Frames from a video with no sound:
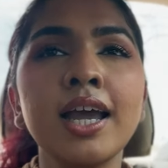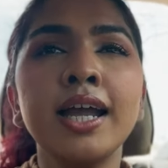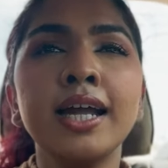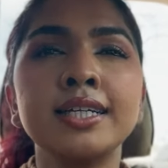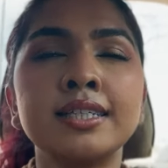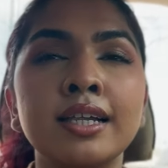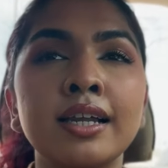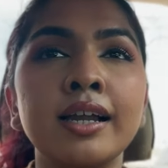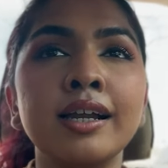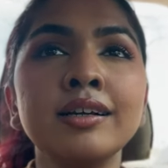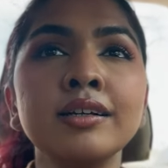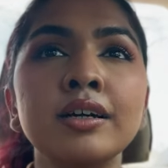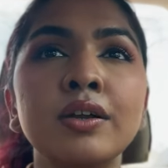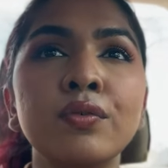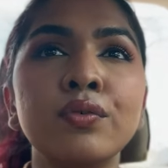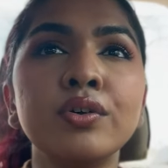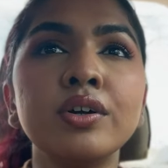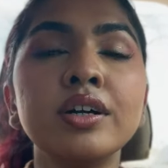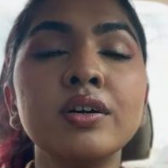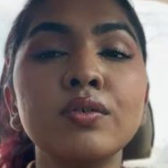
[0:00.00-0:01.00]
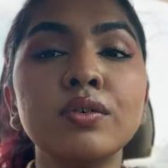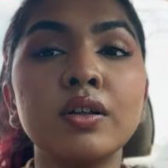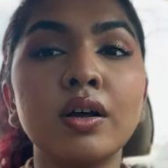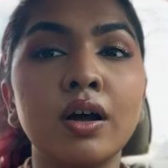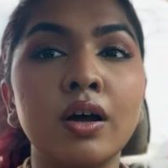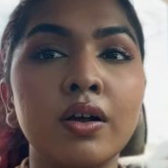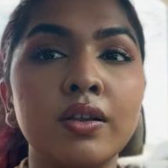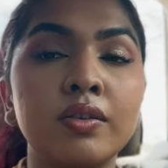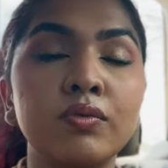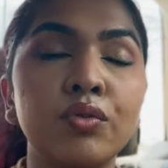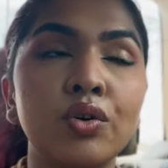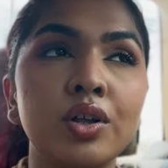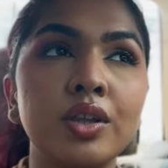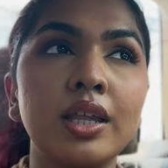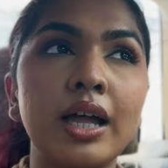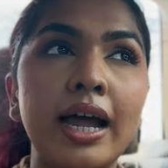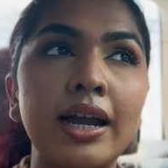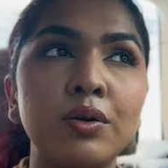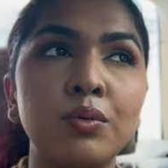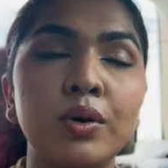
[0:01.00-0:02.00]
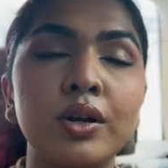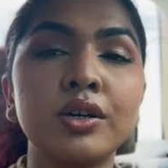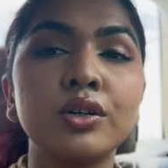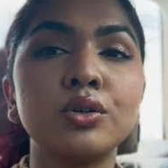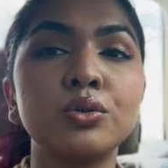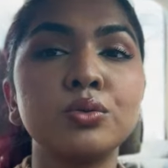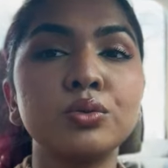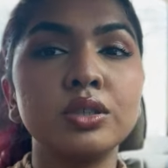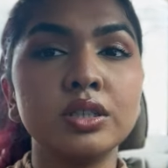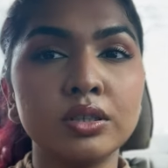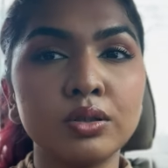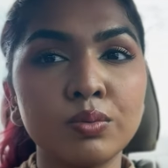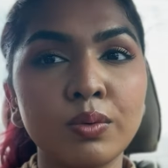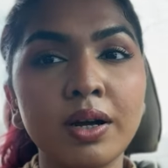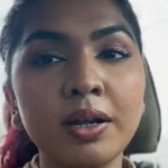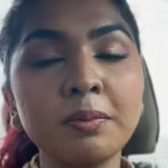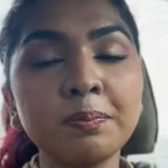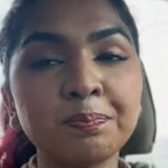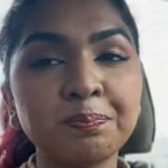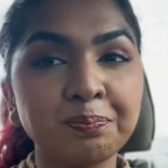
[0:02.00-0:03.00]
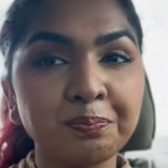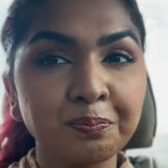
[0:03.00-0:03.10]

It's a little different for that one to this one,